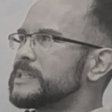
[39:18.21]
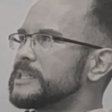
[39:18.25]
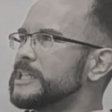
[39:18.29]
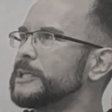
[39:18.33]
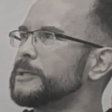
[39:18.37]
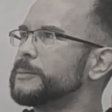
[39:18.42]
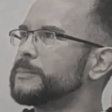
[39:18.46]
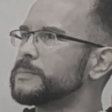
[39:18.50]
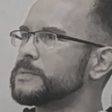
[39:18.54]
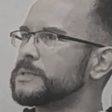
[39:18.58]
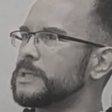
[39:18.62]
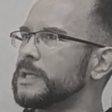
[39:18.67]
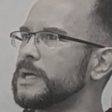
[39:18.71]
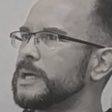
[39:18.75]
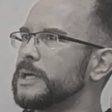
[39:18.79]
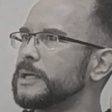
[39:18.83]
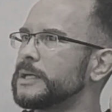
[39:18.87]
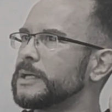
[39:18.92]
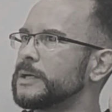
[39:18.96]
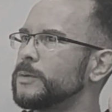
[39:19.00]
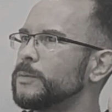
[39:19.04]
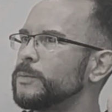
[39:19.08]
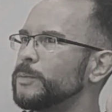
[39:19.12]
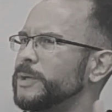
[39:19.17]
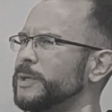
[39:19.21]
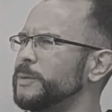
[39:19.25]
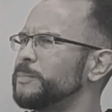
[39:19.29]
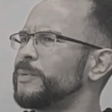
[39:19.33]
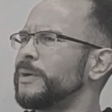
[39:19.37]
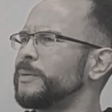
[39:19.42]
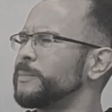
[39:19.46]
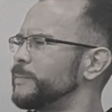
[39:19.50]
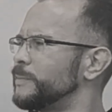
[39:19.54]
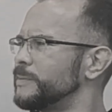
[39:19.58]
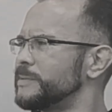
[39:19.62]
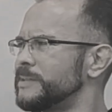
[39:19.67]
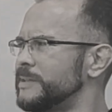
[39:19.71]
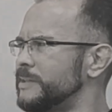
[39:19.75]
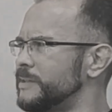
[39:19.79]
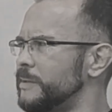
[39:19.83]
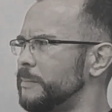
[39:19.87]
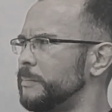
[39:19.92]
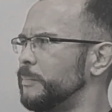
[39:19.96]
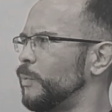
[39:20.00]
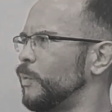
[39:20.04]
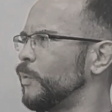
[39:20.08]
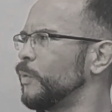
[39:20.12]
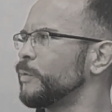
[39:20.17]
seems like, well, he probably wasn't in
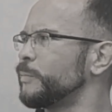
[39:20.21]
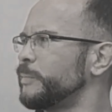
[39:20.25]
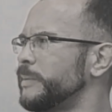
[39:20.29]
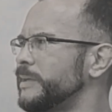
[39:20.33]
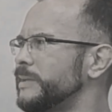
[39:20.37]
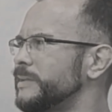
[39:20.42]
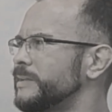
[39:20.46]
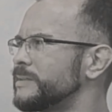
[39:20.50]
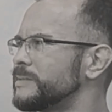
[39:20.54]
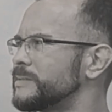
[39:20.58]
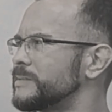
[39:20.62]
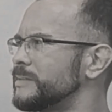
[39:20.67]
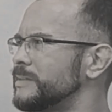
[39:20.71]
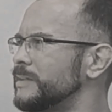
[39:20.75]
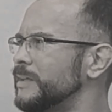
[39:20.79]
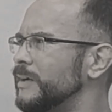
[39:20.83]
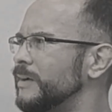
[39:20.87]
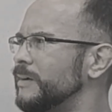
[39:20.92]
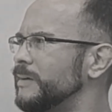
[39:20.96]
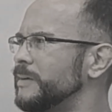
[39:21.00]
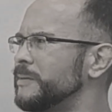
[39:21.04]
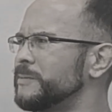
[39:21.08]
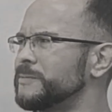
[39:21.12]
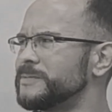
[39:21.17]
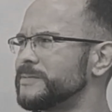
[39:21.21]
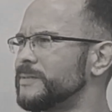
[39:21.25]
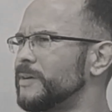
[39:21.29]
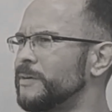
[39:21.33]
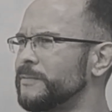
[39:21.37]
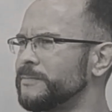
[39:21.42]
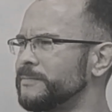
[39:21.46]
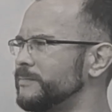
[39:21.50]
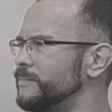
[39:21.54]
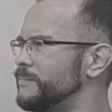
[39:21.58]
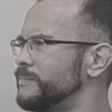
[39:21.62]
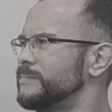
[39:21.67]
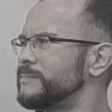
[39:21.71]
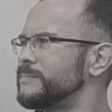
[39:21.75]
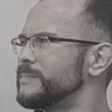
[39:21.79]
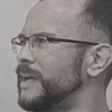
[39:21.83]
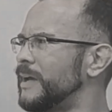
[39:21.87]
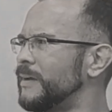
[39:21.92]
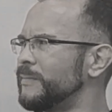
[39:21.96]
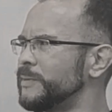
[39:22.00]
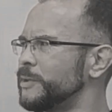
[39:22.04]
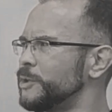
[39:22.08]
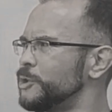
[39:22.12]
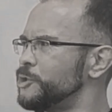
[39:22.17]
the board meetings. He was off
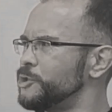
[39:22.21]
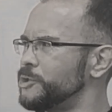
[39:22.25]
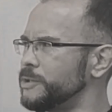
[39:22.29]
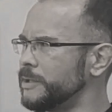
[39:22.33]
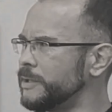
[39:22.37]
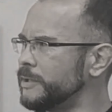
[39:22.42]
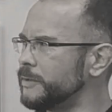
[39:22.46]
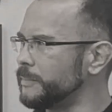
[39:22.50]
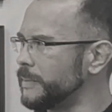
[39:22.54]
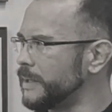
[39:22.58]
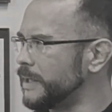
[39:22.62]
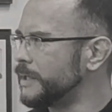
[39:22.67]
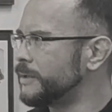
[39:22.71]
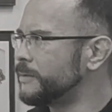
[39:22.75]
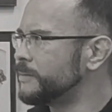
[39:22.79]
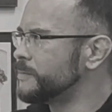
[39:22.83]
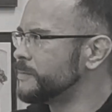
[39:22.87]
having a gin, man. He